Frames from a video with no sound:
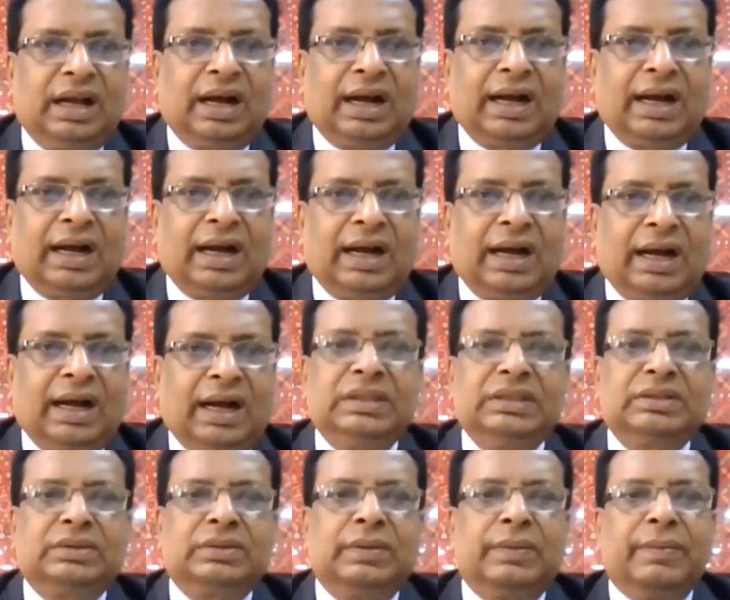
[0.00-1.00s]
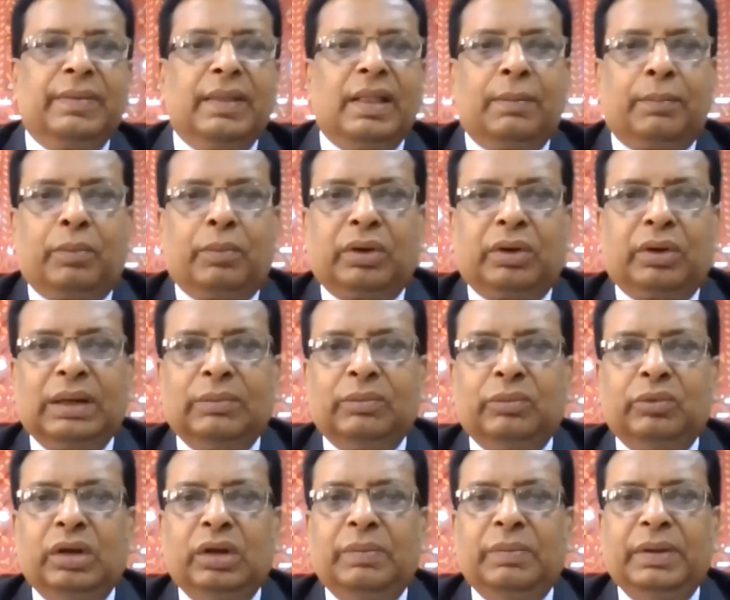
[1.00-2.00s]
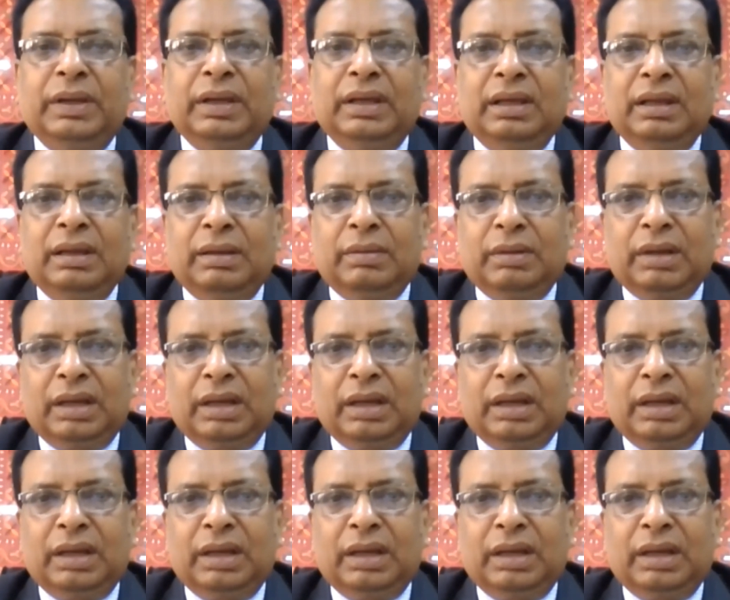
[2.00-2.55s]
I hope this program will be